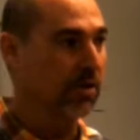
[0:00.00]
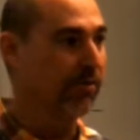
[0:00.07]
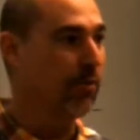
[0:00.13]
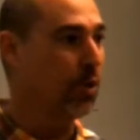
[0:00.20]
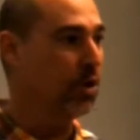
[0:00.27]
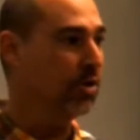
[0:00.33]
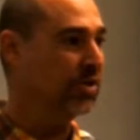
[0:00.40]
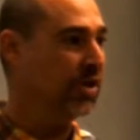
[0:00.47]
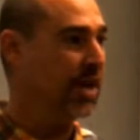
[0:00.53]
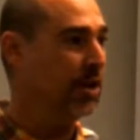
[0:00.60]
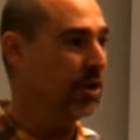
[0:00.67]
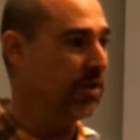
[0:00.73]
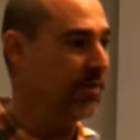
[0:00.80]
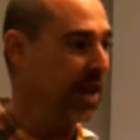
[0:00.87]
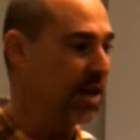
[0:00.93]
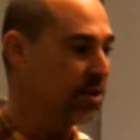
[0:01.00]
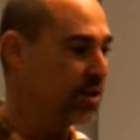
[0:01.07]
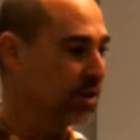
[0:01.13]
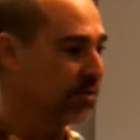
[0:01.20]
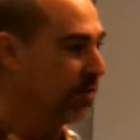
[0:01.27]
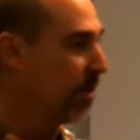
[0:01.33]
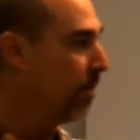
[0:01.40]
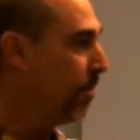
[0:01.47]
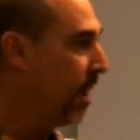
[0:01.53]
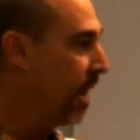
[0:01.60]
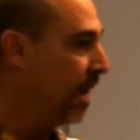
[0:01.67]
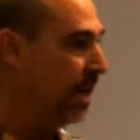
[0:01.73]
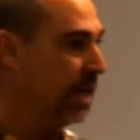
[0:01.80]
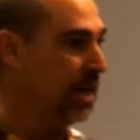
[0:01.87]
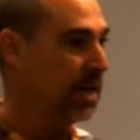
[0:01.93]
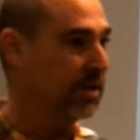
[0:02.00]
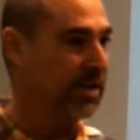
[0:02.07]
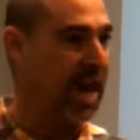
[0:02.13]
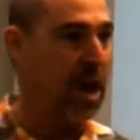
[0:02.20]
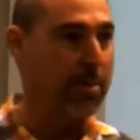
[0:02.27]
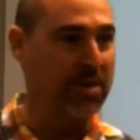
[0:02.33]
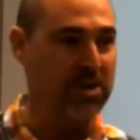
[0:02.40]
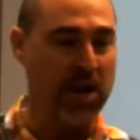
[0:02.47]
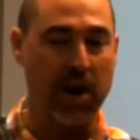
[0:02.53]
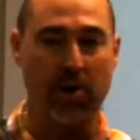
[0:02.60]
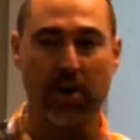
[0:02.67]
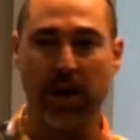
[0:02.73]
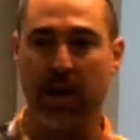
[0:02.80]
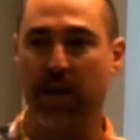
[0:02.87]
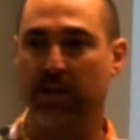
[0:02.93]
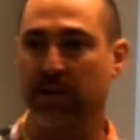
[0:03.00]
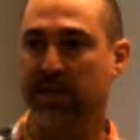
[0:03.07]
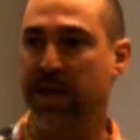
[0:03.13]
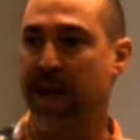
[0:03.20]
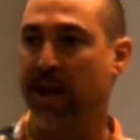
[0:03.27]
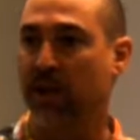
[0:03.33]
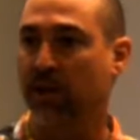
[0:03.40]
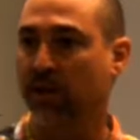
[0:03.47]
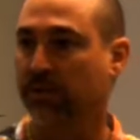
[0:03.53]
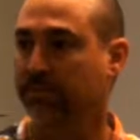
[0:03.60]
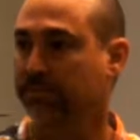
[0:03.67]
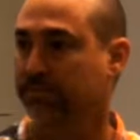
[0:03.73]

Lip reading: 4 standard deviations from the mean is how much area in the tail?